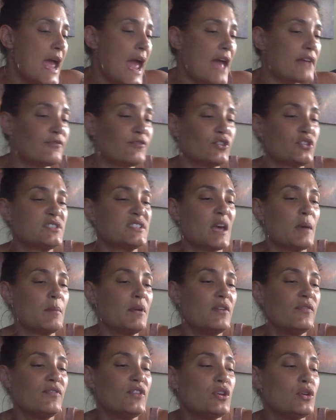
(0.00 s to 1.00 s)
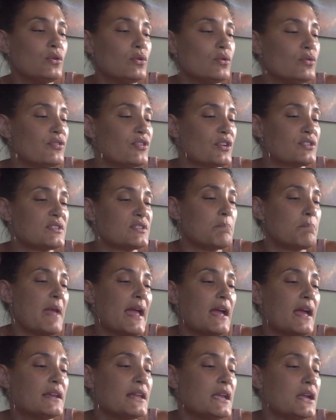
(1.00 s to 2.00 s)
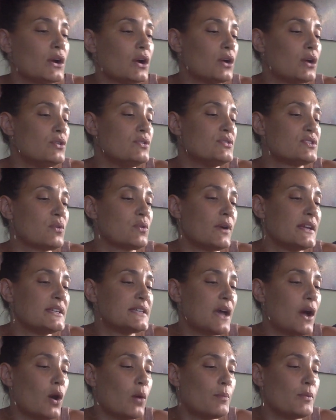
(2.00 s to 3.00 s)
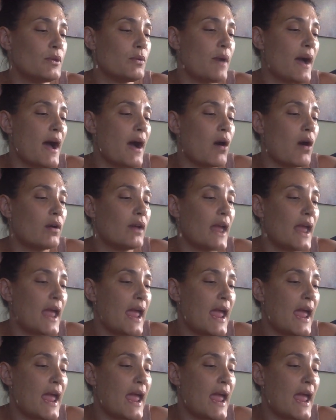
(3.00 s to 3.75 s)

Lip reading: And for some of you, there's a man here who's going to help you out.